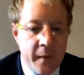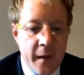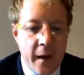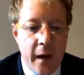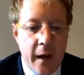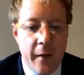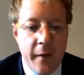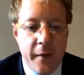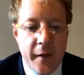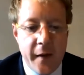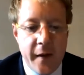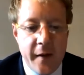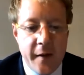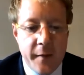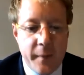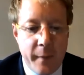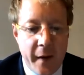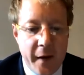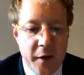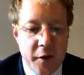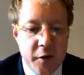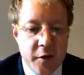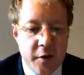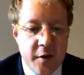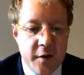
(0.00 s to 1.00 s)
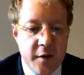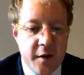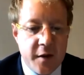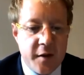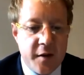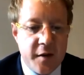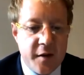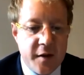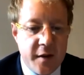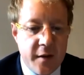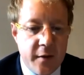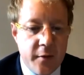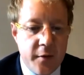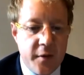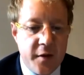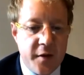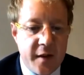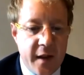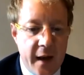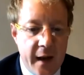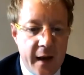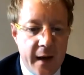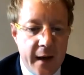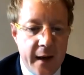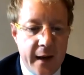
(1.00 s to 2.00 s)
and these patients are still
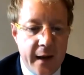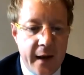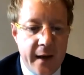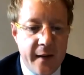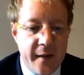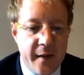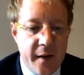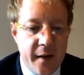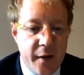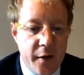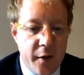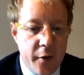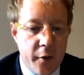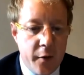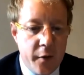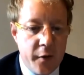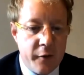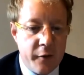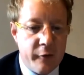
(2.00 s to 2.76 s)
staying in ATUs